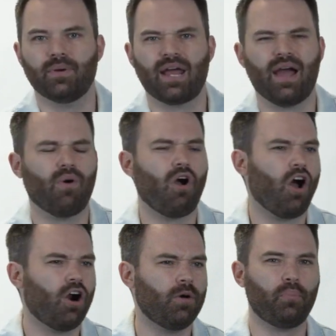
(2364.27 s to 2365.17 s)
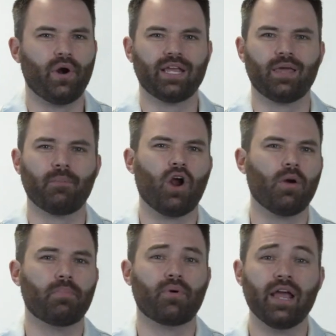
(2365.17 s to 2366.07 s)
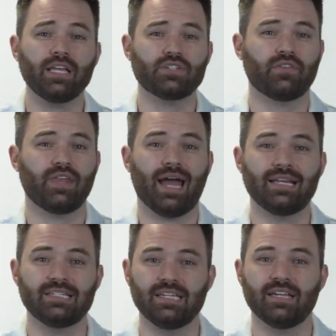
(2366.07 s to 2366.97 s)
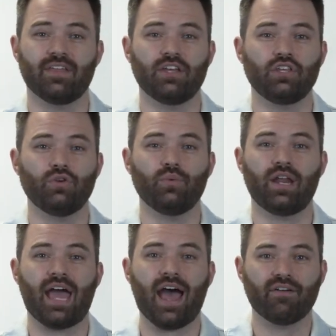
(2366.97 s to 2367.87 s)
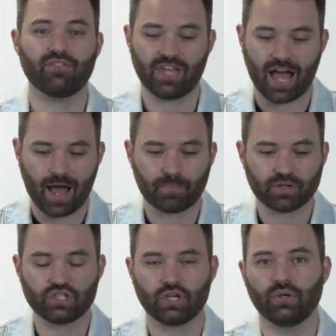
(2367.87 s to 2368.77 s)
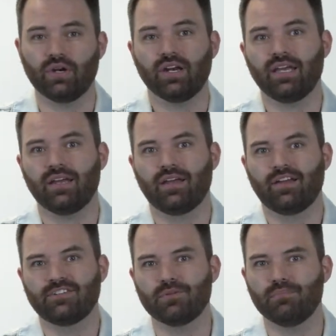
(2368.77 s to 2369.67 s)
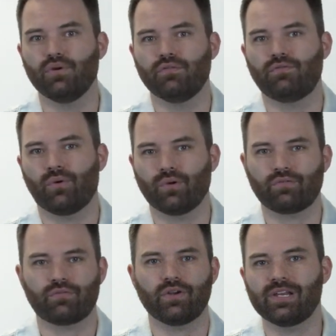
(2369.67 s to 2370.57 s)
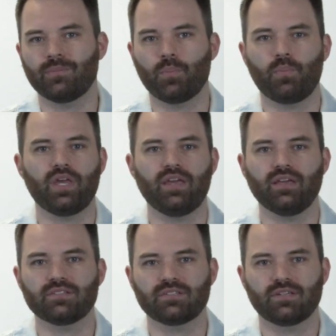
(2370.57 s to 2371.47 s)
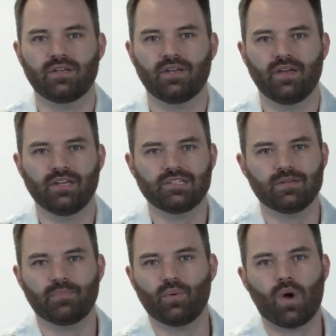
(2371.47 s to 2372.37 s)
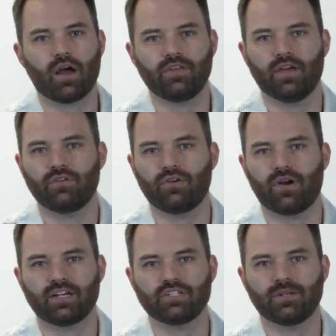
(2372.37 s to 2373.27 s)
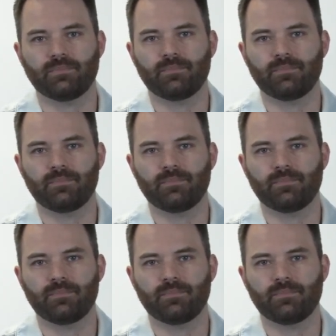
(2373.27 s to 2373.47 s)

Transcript: But how heartbreaking. My heart breaks for the idea that you would have the opportunity to move forward with freedom and peace, simply walk the other direction.